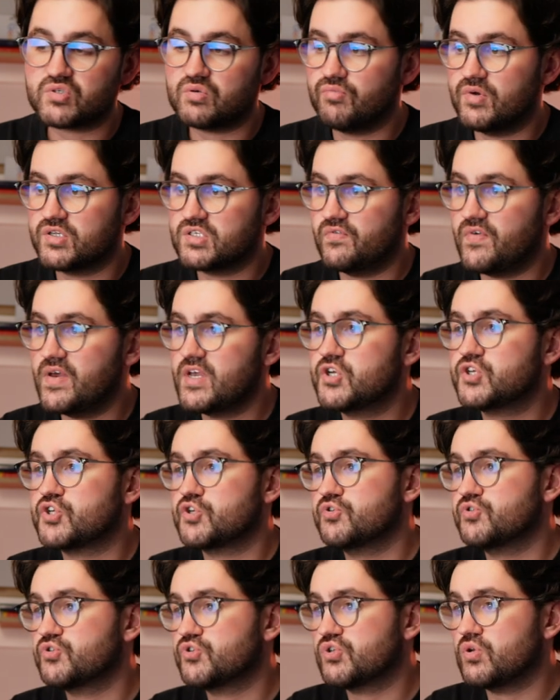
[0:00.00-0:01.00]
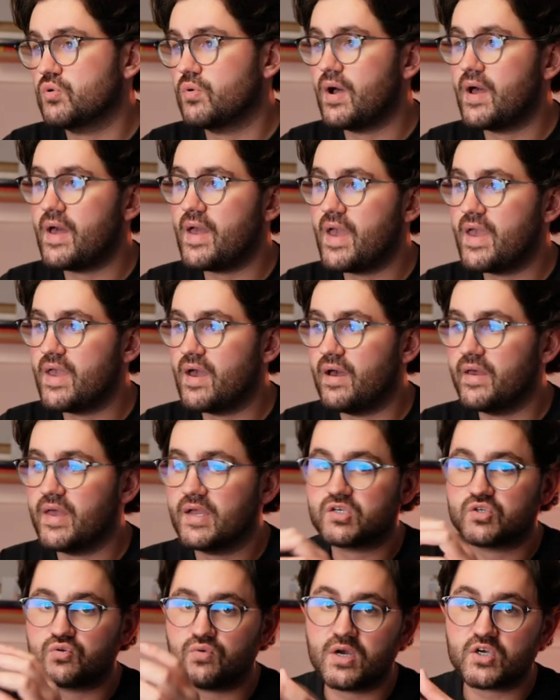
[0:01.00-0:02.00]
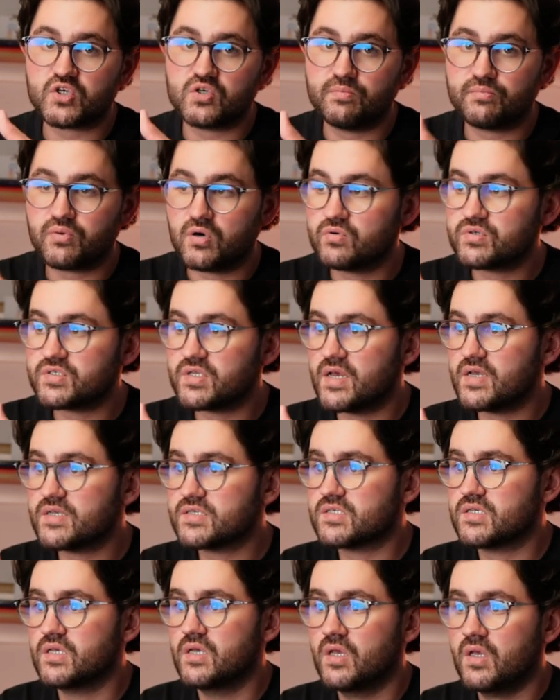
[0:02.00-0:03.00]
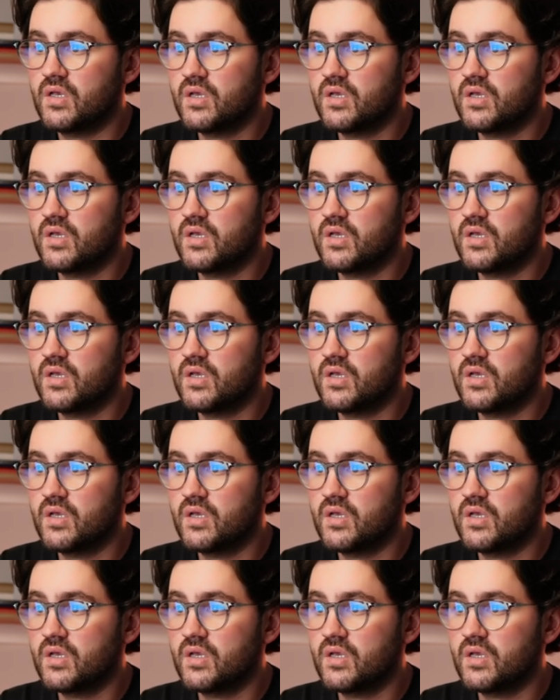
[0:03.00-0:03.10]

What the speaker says: and reservations through our AI extraction process.